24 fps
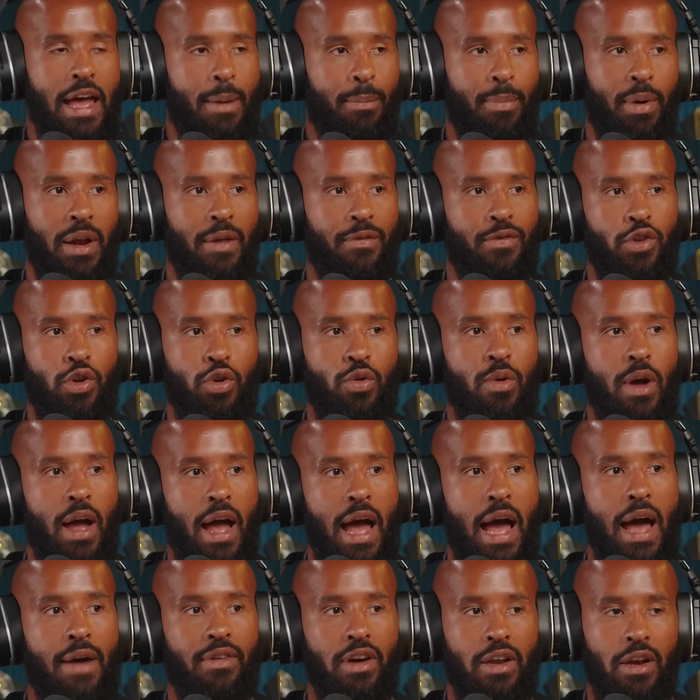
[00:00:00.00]
But if you
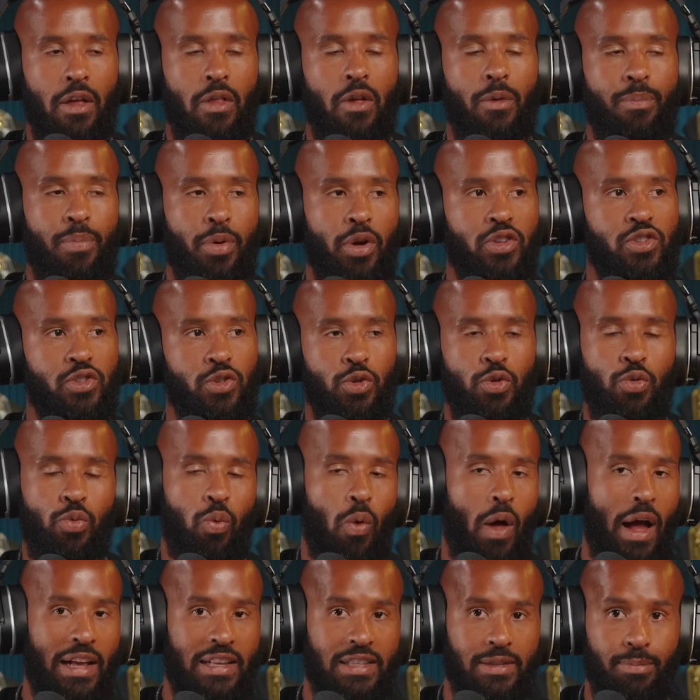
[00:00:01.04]
have another person who
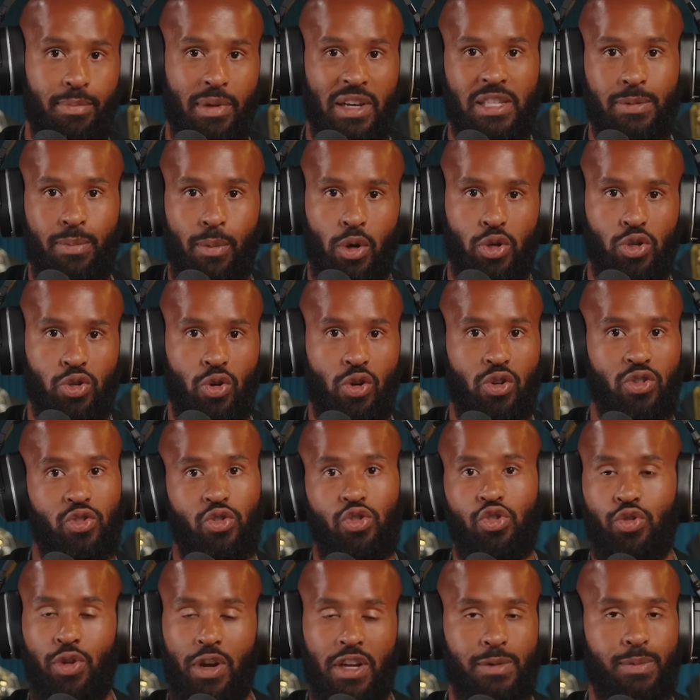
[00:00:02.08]
likes mixed martial arts, who
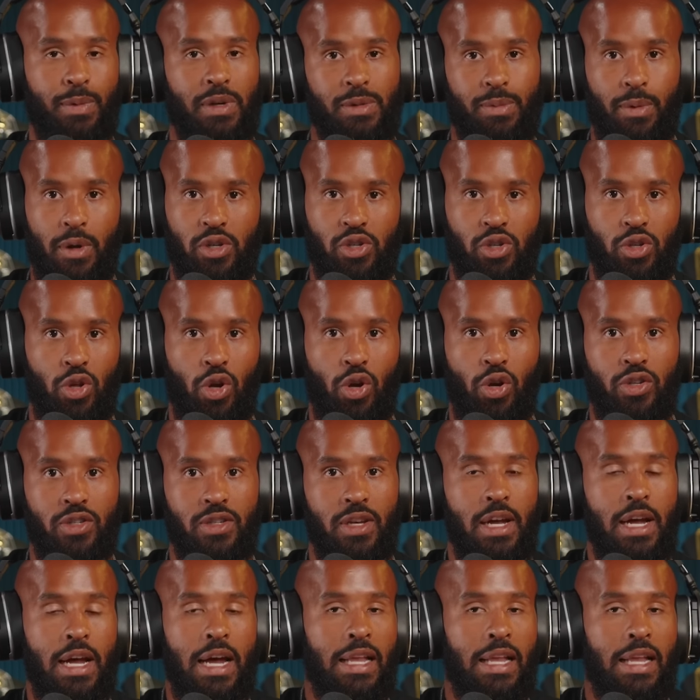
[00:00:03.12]
trains mixed martial arts,